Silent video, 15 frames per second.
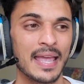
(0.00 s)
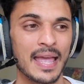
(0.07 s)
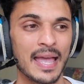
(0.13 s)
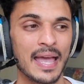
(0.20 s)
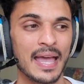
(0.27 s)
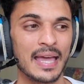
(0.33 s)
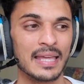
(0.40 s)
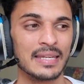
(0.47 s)

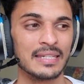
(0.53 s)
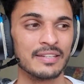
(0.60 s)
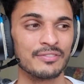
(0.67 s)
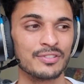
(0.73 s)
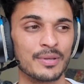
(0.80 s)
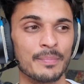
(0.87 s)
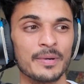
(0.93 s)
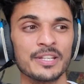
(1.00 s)
And if
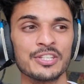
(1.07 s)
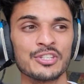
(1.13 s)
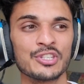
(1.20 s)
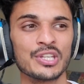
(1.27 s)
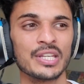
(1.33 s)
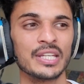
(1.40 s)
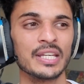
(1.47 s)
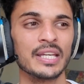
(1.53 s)
somebody is
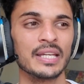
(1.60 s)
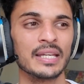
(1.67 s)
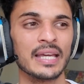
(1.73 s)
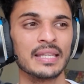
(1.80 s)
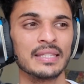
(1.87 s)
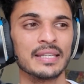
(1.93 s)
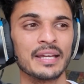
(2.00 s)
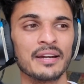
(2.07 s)
singing
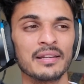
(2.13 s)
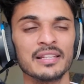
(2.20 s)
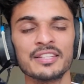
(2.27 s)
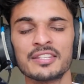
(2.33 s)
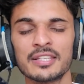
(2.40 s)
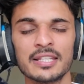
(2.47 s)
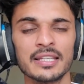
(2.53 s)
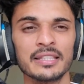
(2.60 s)
and they are
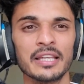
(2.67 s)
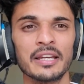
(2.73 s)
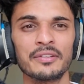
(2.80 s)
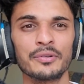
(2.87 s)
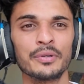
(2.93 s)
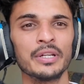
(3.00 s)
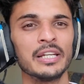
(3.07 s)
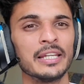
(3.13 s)
listening, that
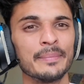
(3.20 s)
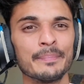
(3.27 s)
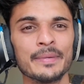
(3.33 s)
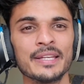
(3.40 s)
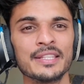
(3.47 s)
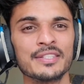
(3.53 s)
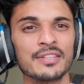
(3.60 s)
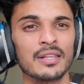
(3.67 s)
really
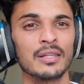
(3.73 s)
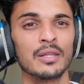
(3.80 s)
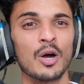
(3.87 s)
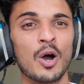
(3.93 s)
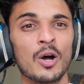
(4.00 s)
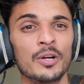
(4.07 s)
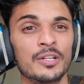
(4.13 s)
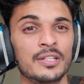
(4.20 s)
means a
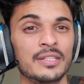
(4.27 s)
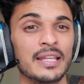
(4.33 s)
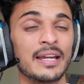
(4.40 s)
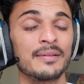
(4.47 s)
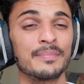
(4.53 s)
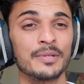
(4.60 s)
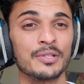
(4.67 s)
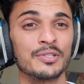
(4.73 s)
lot,
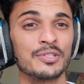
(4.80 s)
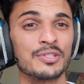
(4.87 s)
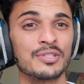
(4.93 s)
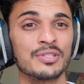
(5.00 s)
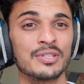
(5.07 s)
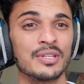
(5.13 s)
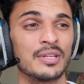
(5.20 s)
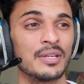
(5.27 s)
that
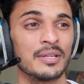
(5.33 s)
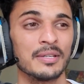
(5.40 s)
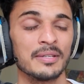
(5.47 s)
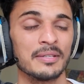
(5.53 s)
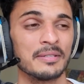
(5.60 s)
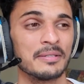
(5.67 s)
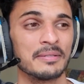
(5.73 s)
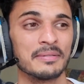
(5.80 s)
because
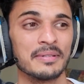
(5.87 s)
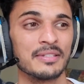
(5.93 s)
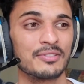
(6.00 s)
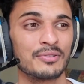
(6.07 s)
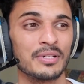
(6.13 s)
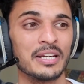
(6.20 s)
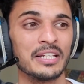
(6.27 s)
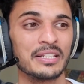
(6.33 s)

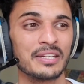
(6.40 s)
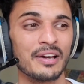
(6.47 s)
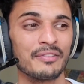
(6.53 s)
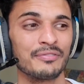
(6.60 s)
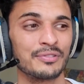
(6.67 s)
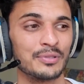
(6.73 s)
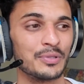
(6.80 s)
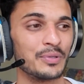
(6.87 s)
it's really
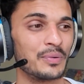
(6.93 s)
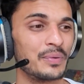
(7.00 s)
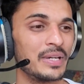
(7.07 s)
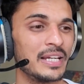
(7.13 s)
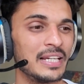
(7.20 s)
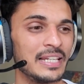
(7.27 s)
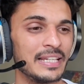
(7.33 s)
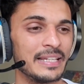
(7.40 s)
tough to
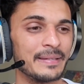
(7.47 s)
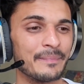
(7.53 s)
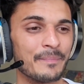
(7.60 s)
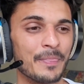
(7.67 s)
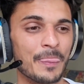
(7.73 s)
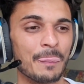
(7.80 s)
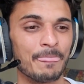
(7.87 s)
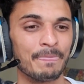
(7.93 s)
really
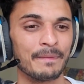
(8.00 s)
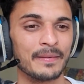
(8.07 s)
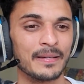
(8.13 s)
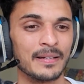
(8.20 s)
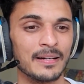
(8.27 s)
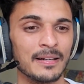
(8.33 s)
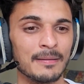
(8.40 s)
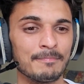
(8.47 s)

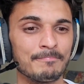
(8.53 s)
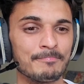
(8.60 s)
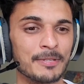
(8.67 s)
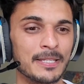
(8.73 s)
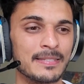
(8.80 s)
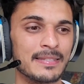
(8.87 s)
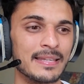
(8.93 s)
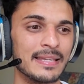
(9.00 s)
uh, you
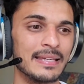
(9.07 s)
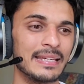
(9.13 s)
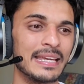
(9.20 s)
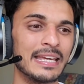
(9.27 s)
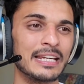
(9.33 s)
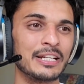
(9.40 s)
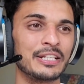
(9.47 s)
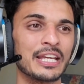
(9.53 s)
could say
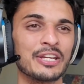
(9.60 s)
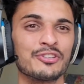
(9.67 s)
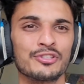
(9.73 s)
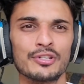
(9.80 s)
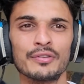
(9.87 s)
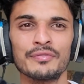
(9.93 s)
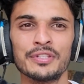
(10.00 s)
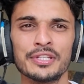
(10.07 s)
gain
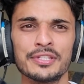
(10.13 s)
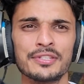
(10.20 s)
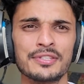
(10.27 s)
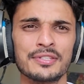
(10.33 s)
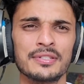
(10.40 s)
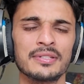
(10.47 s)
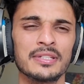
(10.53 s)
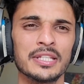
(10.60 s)
attention of
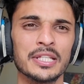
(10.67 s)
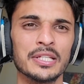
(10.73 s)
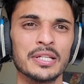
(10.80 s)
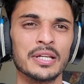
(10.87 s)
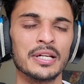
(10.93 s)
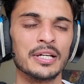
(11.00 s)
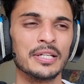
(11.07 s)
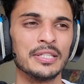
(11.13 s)
these
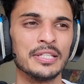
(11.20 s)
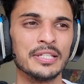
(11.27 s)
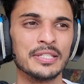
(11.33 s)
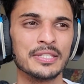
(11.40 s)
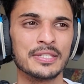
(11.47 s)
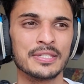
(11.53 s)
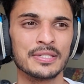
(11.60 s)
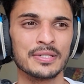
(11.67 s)
uh,
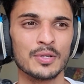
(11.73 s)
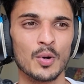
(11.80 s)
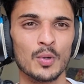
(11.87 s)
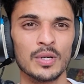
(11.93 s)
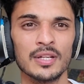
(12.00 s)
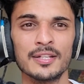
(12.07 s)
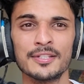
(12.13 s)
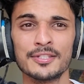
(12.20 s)
these
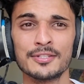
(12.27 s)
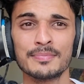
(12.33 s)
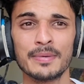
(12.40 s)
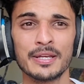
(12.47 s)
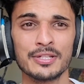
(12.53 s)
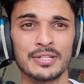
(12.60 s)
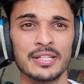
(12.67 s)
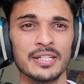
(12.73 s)
toddlers,
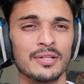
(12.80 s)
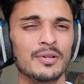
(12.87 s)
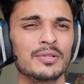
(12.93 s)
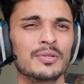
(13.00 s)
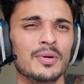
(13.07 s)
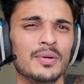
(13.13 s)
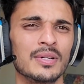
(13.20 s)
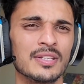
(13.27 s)
especially not
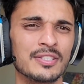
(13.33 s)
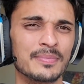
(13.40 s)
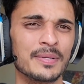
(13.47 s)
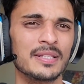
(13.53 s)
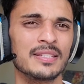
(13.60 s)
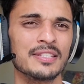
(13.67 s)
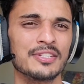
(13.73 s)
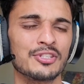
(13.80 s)
toddlers
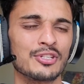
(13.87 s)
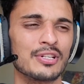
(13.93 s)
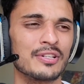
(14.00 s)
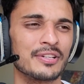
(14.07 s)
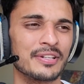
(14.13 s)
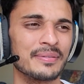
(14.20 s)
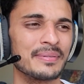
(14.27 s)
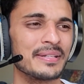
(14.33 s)
but these
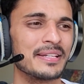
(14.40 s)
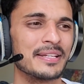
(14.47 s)
children.